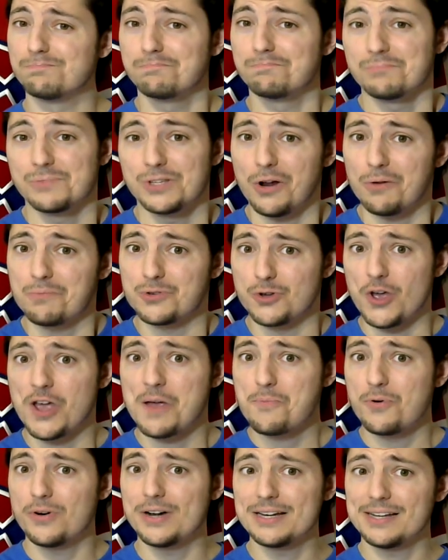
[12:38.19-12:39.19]
You know, doing
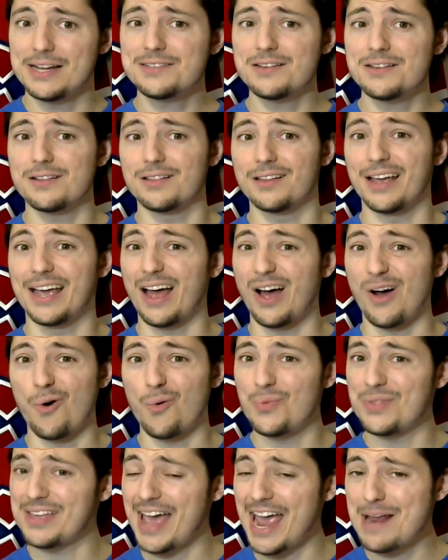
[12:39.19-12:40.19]
pretty decently at
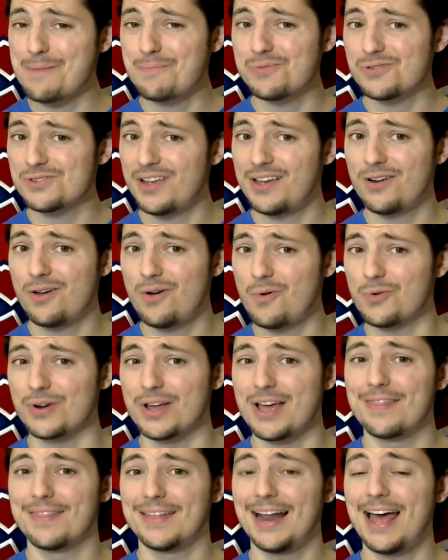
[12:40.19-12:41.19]
only 8% owned.
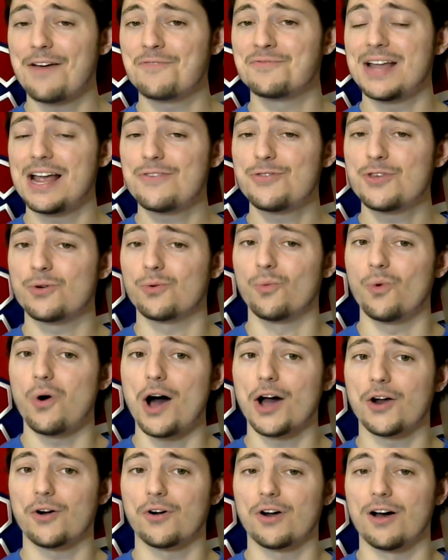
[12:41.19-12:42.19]
Then I have Nathan
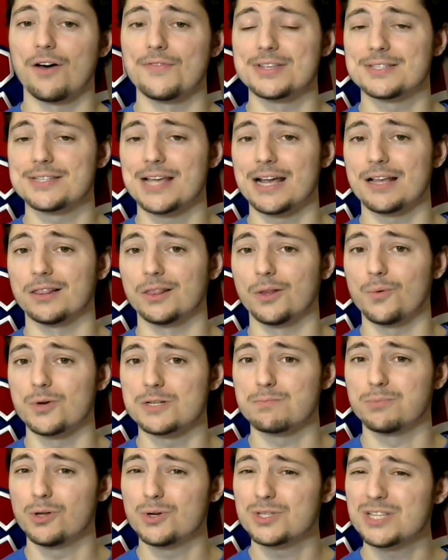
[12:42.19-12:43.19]
Walker of the St. Louis
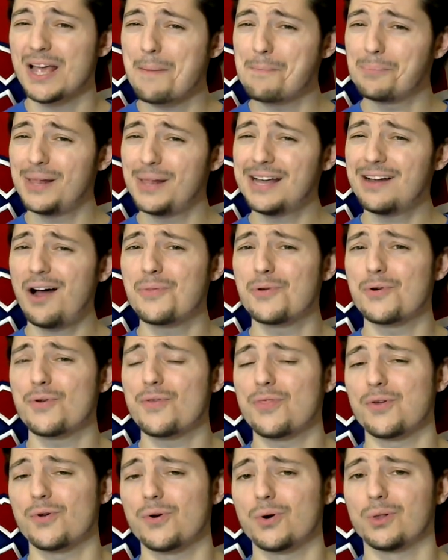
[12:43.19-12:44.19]
Blues playing on their
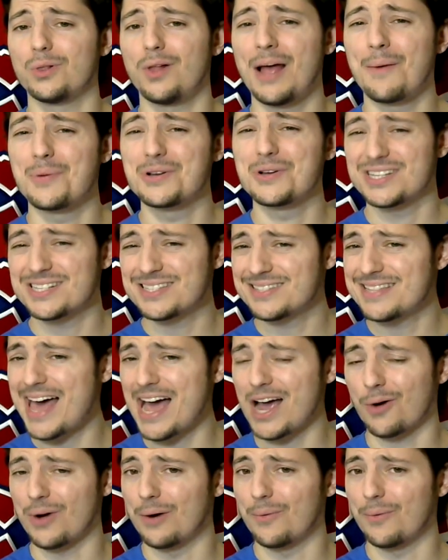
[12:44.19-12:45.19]
third line, which isn't
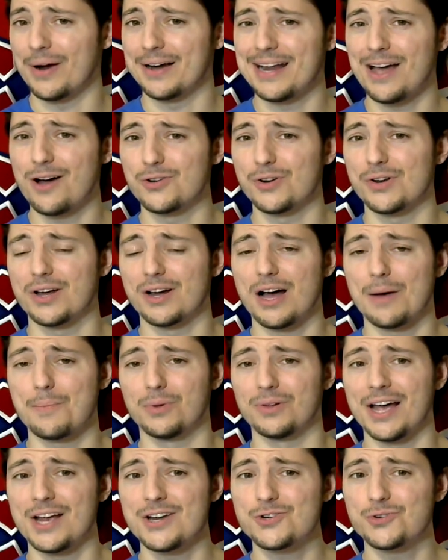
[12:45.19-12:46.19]
that great right now due to a couple
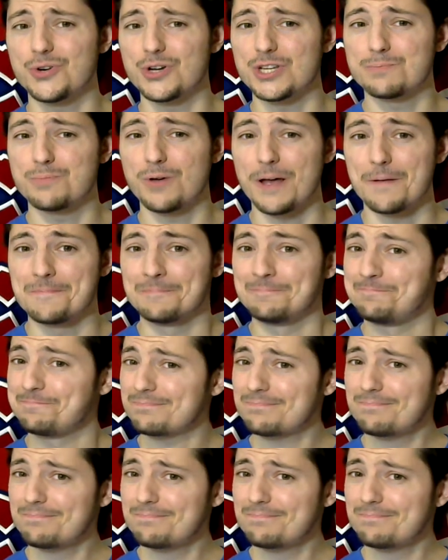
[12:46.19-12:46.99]
injuries, but